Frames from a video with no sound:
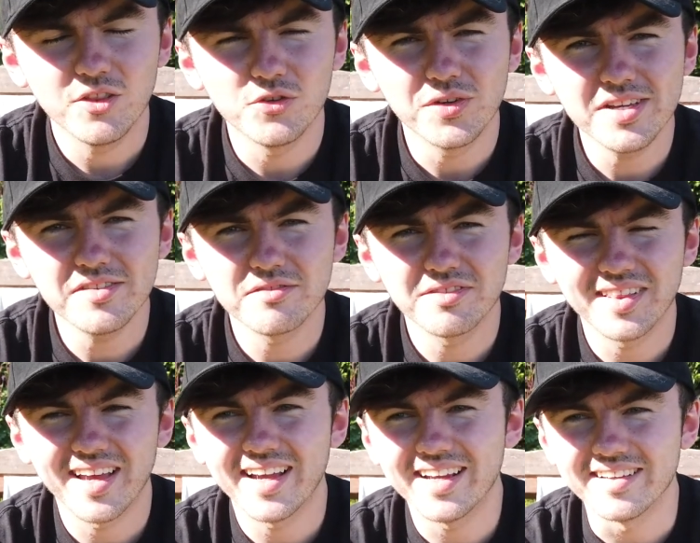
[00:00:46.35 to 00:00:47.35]
the reason for
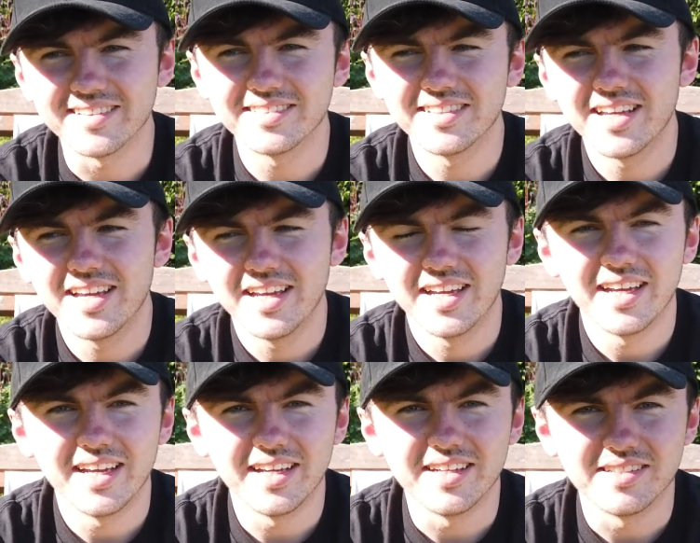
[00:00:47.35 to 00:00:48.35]
that
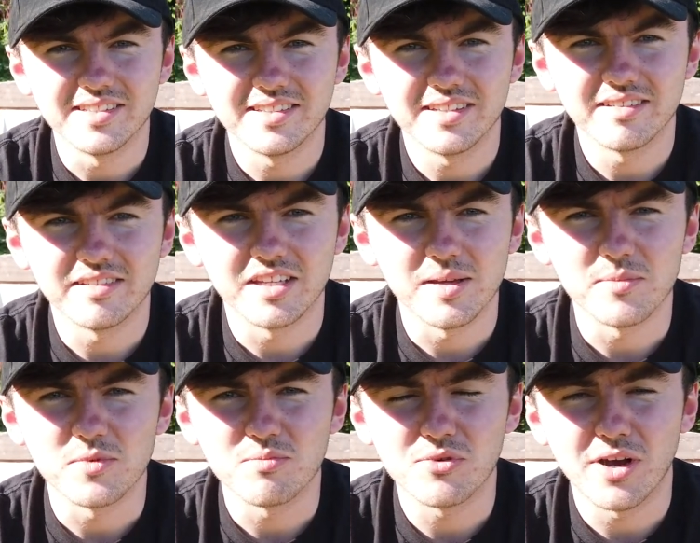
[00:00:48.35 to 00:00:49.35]
is in
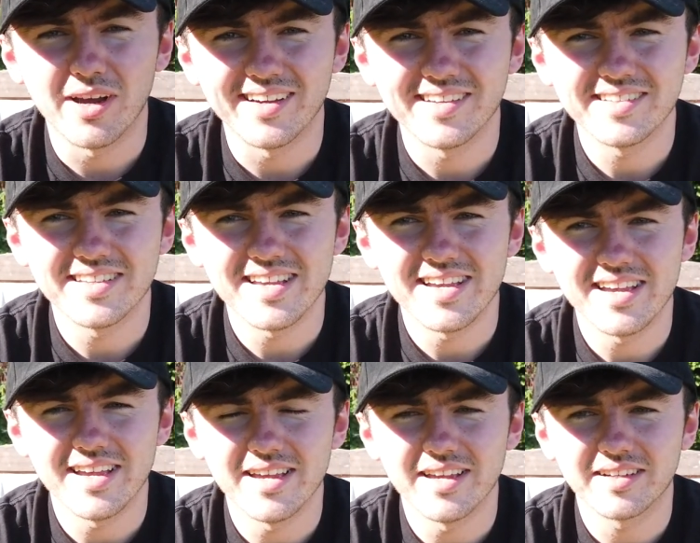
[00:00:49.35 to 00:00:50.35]
terms of price,
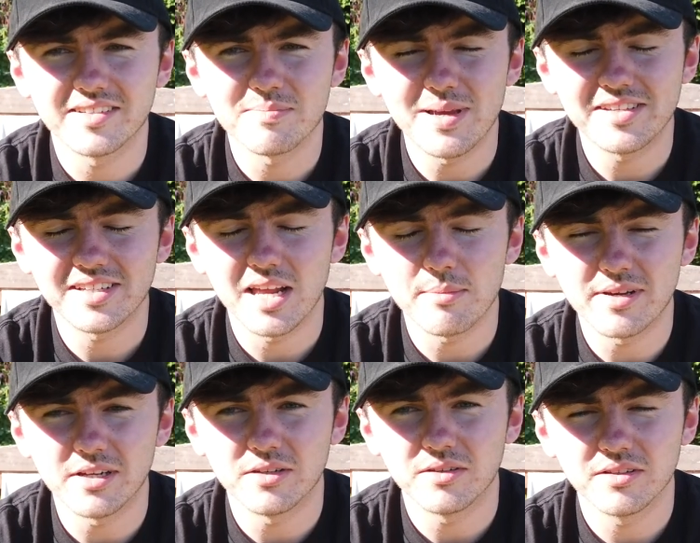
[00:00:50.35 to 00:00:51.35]
because basically I've
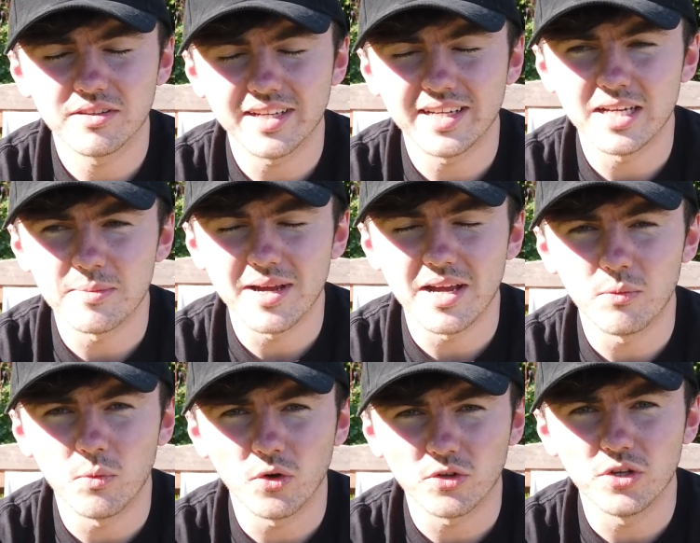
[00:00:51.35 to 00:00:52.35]
been thinking
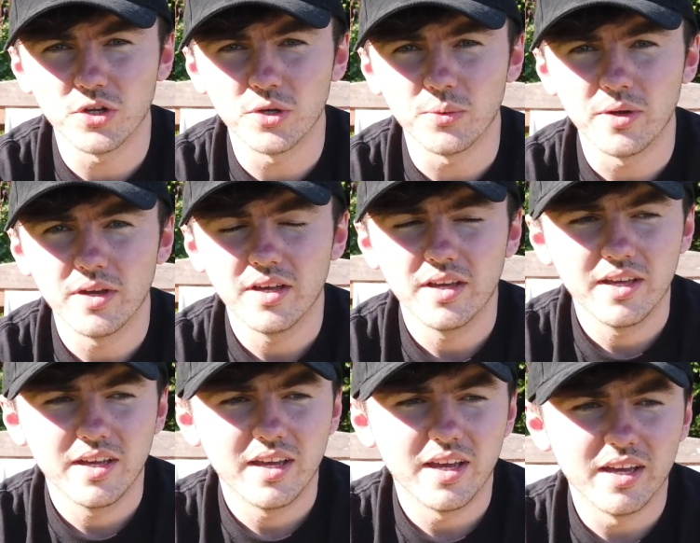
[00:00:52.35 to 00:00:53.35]
about what to do,
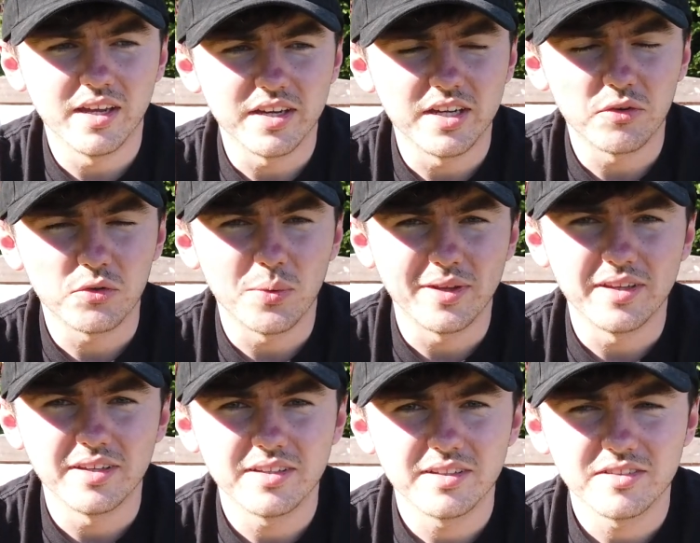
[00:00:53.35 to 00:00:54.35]
to
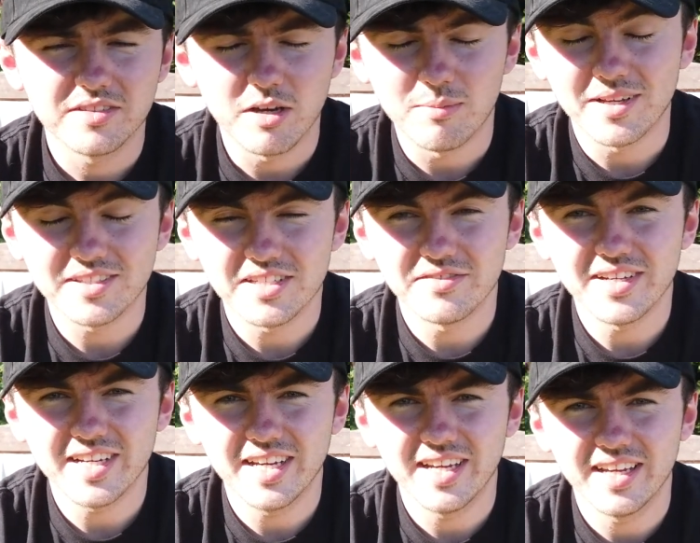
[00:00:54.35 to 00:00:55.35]
whether sell my
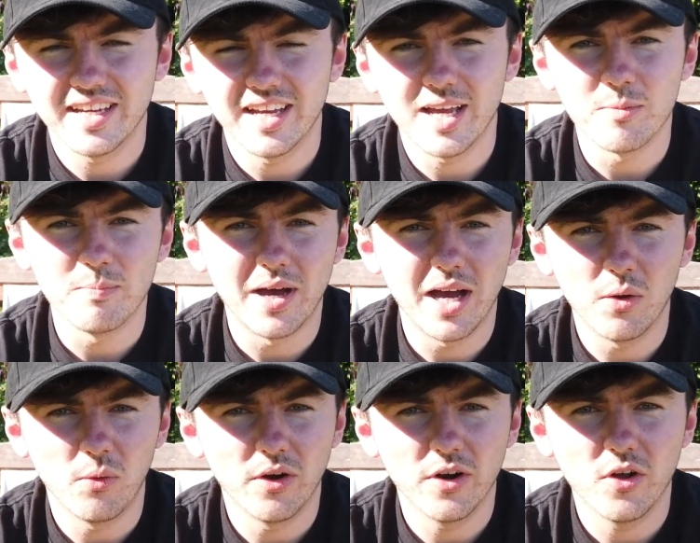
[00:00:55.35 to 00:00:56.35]
Civic and buy
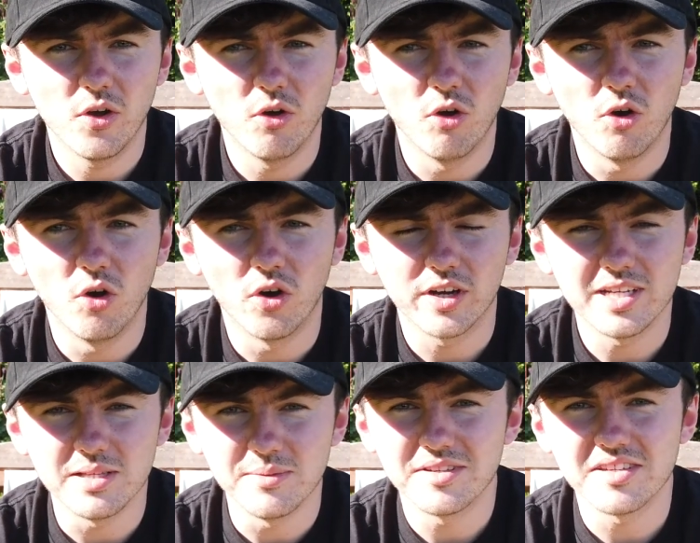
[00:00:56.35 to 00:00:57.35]
one, or
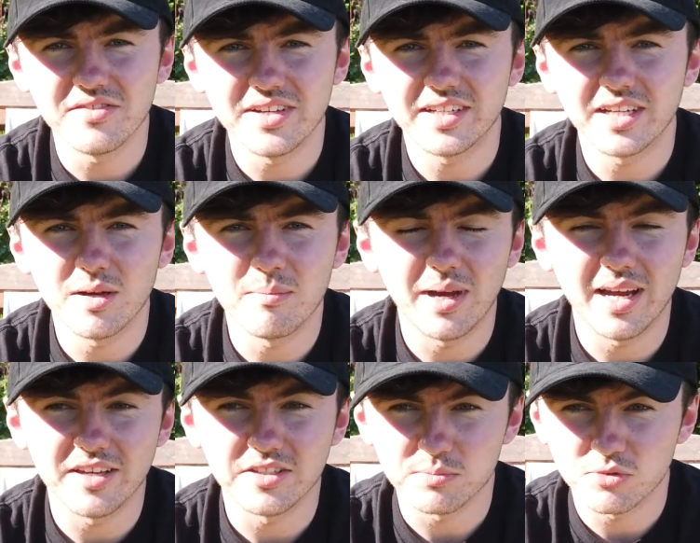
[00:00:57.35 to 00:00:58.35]
keep the Civic and buy
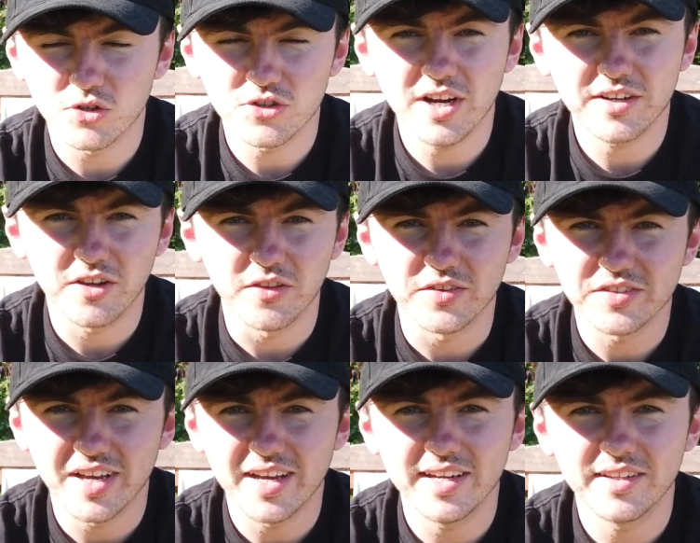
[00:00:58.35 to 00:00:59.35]
it as a project on the
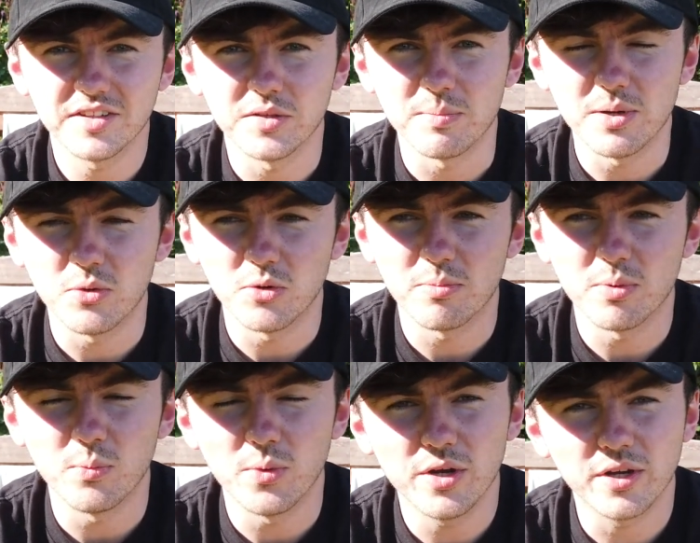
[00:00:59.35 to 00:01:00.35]
side to build up
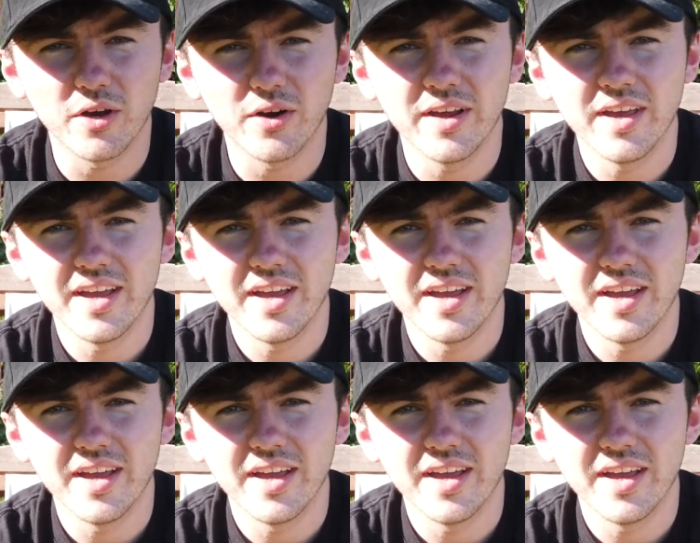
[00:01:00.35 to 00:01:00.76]
and work on,